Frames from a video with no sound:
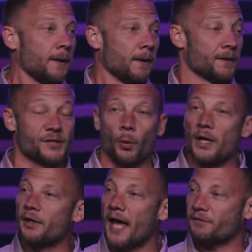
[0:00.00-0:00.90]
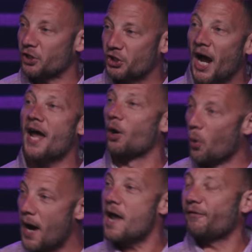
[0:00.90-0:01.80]
And so we don't have to shy
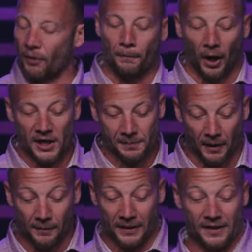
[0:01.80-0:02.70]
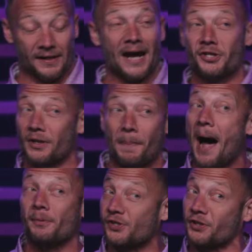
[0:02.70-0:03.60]
away from prosperity because actually the
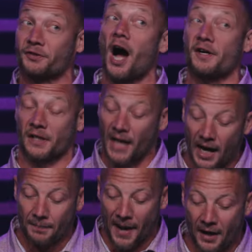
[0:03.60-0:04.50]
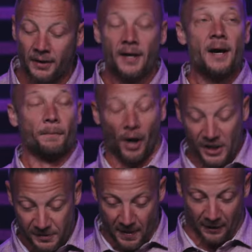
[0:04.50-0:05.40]
Bible still talks a lot about
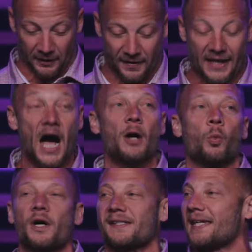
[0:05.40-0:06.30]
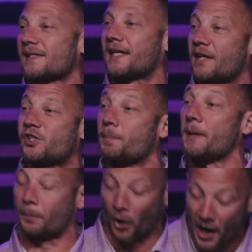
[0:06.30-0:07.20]
prosperity, that God wants his kids to be
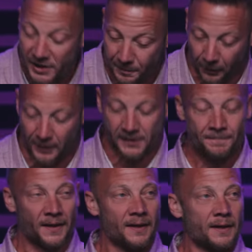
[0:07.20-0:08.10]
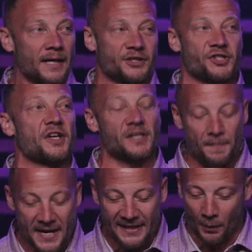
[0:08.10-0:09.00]
prosperous. It just doesn't
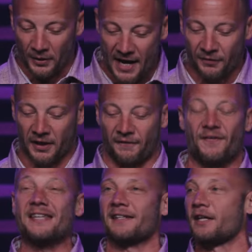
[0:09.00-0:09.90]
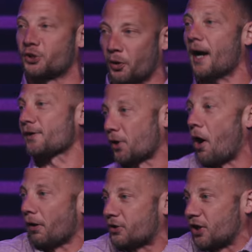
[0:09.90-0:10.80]
mean that we're never going to face any trials or
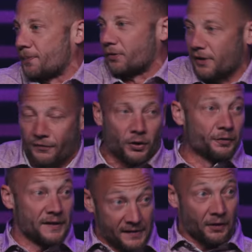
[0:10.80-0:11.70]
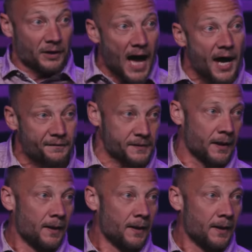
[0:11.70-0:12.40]
hardships or difficulties in our lives.